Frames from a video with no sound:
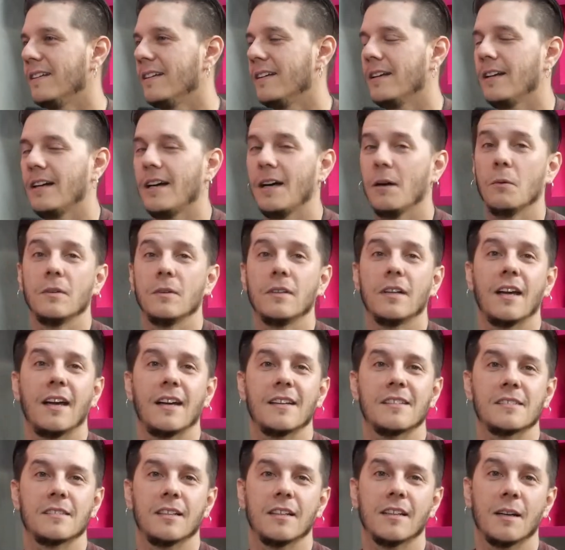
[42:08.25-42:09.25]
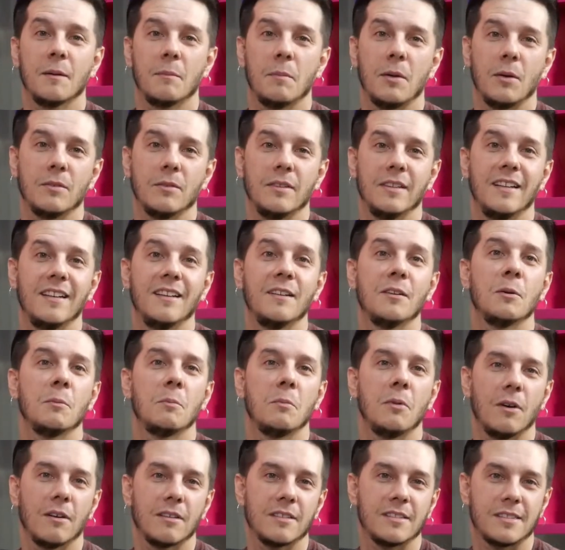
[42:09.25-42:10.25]
I want to ask her about
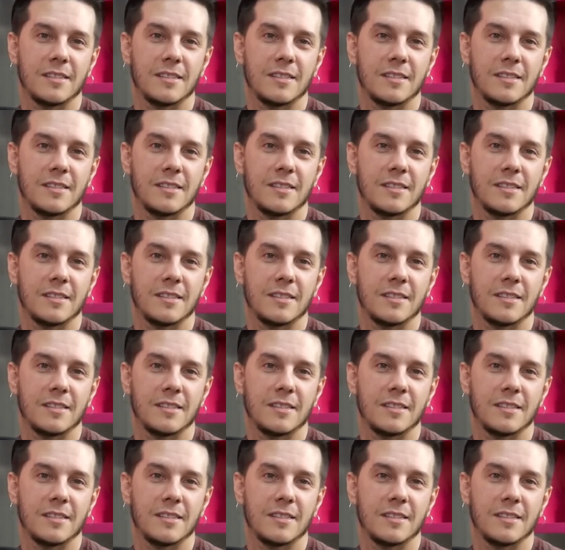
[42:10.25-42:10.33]
nanobots.